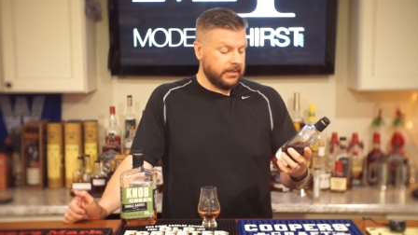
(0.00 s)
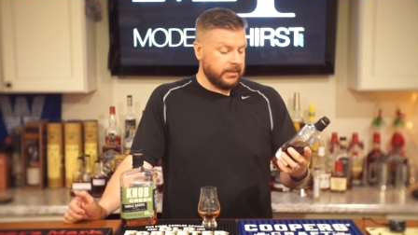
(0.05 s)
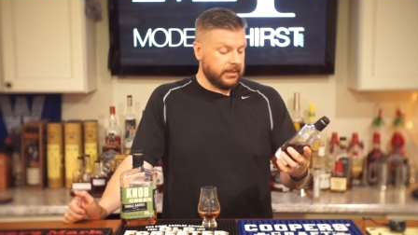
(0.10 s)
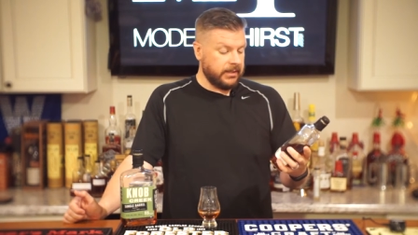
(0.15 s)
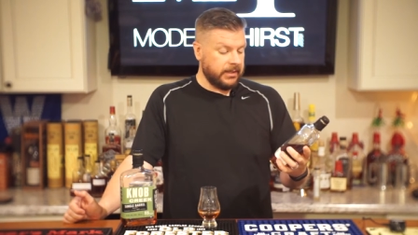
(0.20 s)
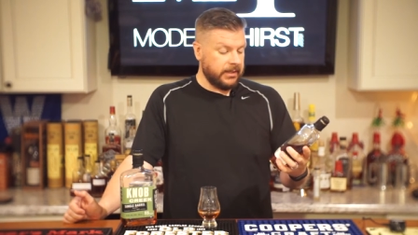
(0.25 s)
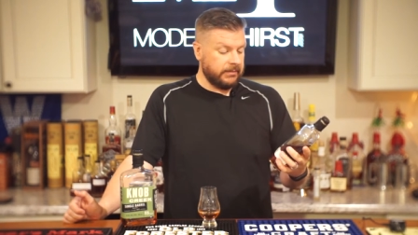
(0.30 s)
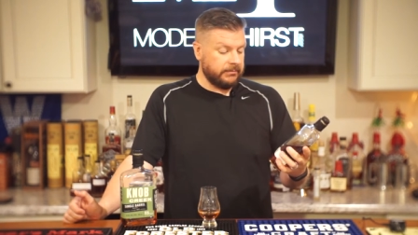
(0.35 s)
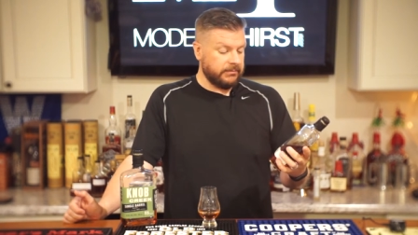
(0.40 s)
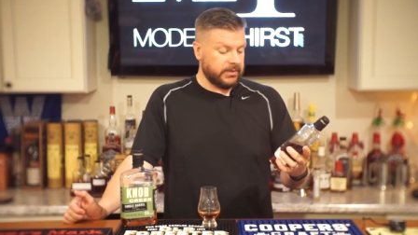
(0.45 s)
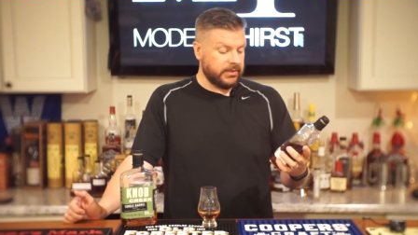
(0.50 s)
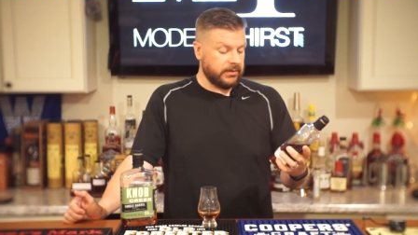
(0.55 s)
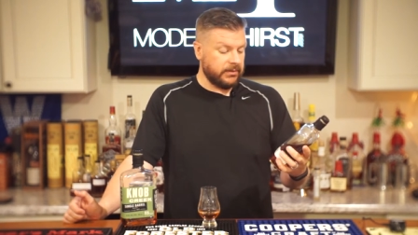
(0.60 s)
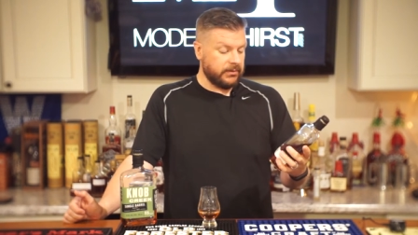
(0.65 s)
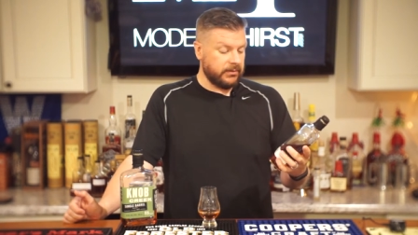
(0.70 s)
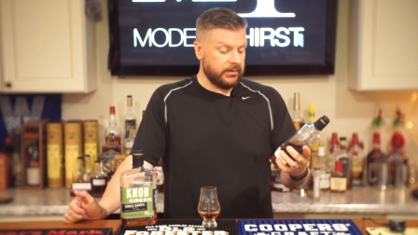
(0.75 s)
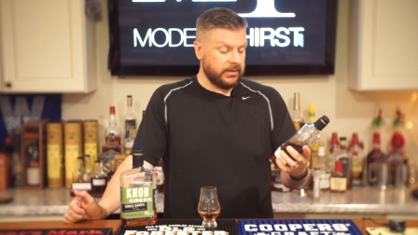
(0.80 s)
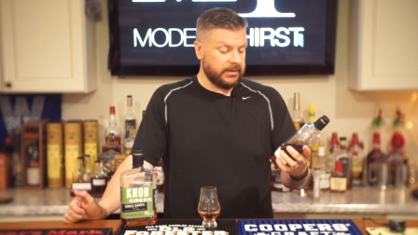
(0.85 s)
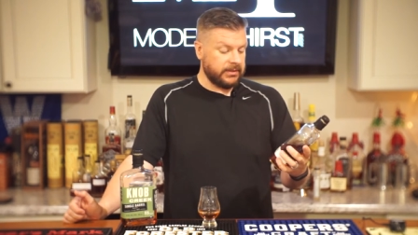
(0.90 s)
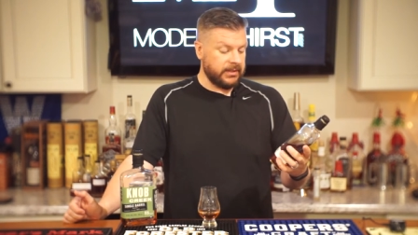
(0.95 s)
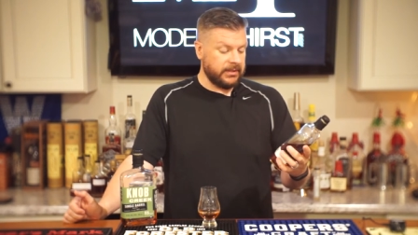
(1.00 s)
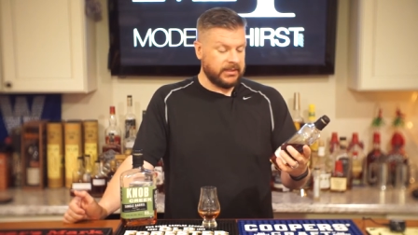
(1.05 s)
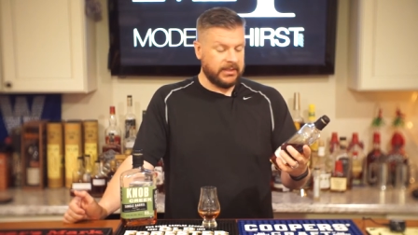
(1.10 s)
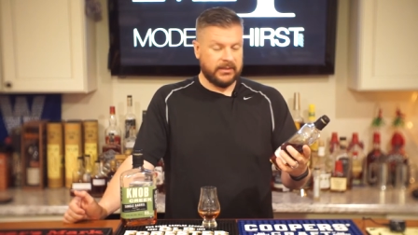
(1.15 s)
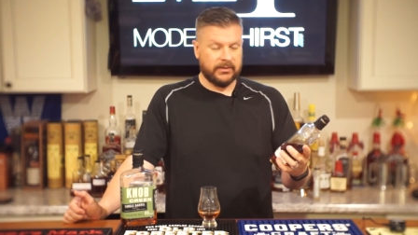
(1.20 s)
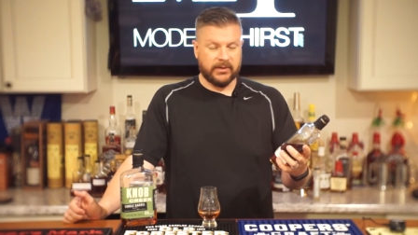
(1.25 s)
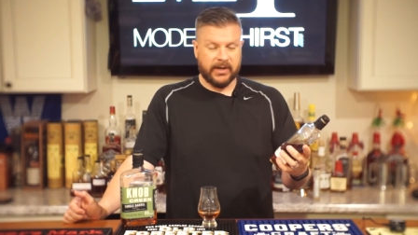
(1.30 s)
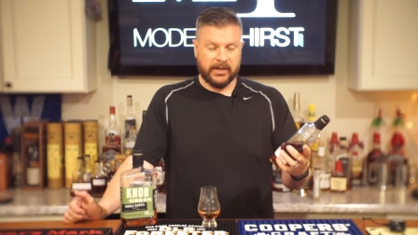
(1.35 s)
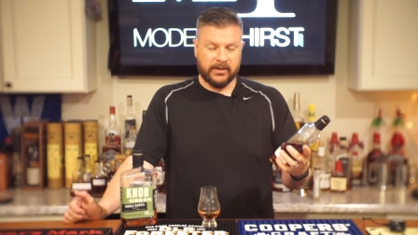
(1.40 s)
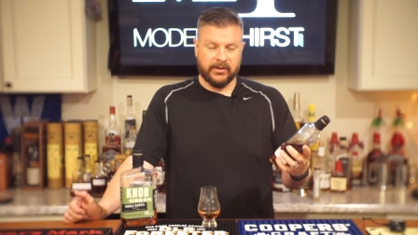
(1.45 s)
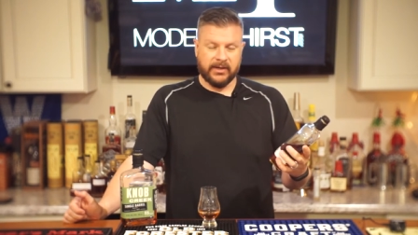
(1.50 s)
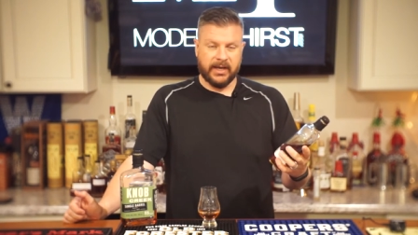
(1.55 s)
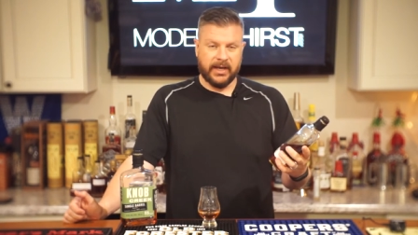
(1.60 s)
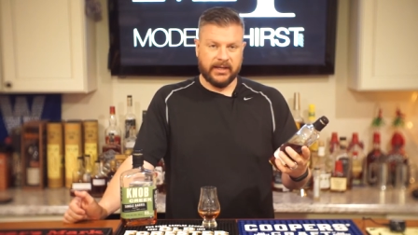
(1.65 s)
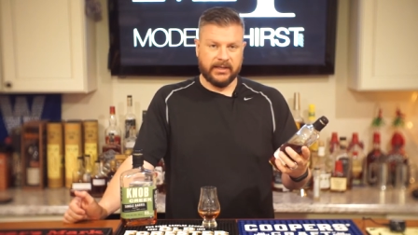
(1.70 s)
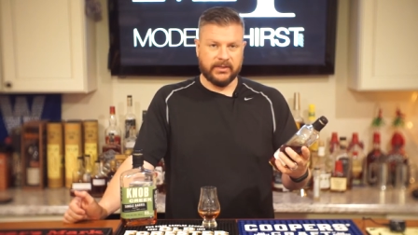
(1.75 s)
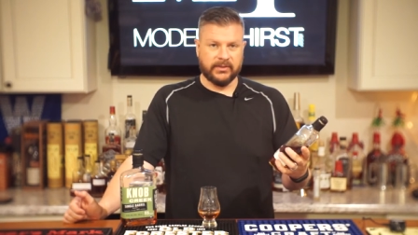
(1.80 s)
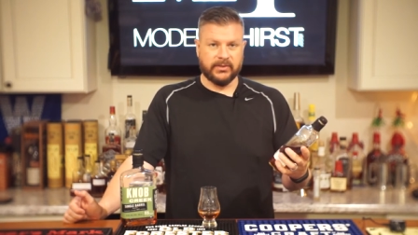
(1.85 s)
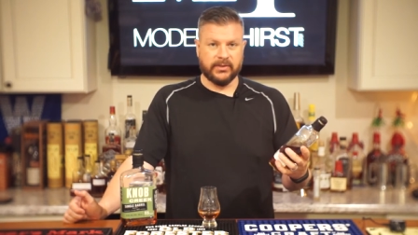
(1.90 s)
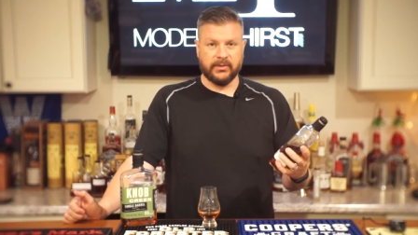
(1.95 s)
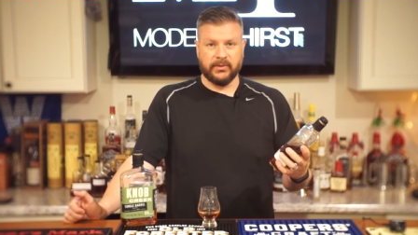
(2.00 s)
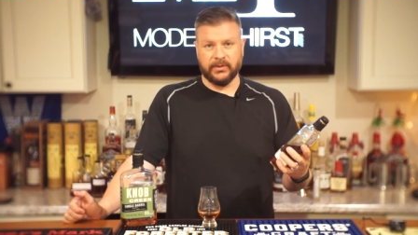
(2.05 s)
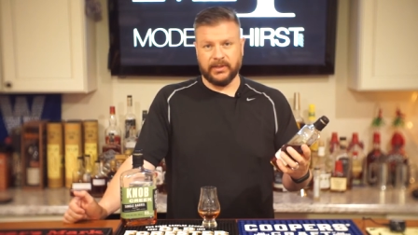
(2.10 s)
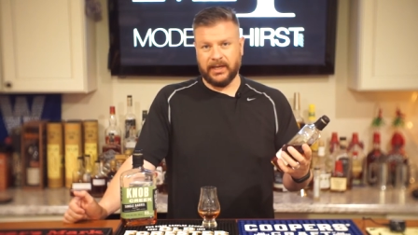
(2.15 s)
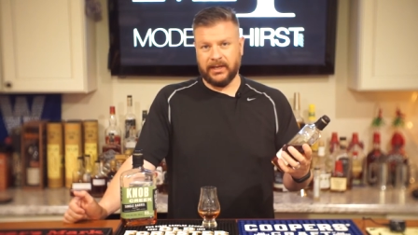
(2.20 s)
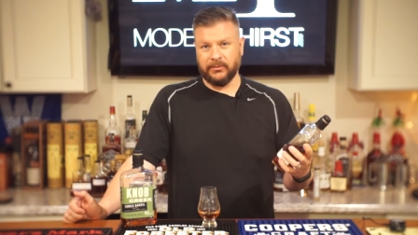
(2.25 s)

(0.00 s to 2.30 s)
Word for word: Um, so it, it's either eight or nine years old.